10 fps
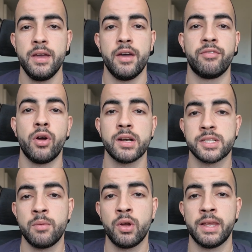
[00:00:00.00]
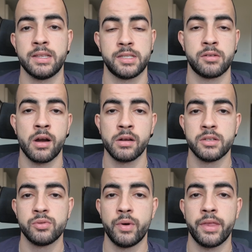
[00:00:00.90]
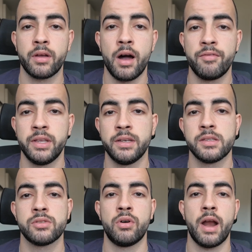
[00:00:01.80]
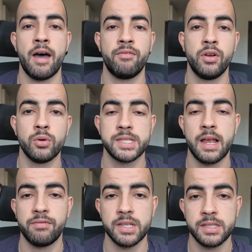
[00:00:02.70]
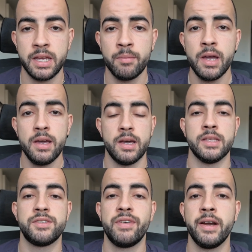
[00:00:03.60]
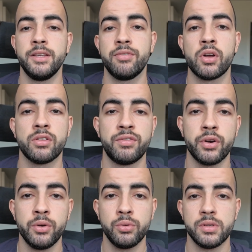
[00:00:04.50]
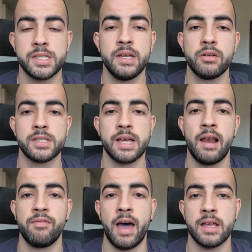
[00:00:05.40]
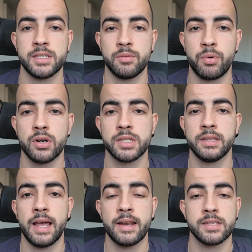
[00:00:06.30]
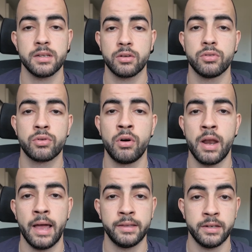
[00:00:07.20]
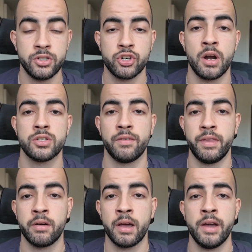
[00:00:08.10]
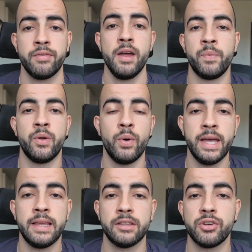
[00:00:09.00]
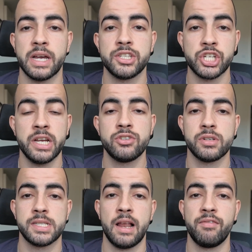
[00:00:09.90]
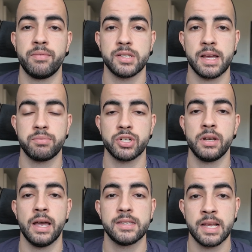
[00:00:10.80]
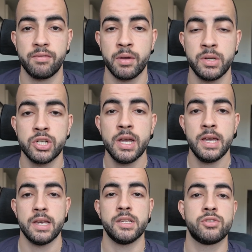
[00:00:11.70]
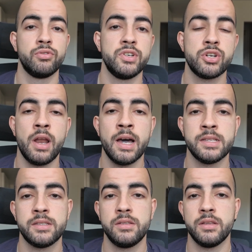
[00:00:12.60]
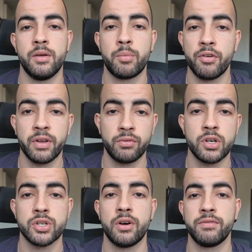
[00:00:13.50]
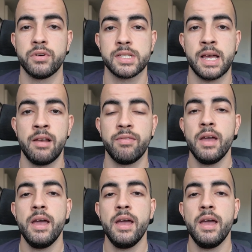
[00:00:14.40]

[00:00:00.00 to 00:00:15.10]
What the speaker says: If you are someone that struggles with confidence or have low self-esteem, it's very difficult for you to see yourself as a person that is in control and in charge of their life. The way that you can change your self-perception and self-image is to visualize the perfect version of yourself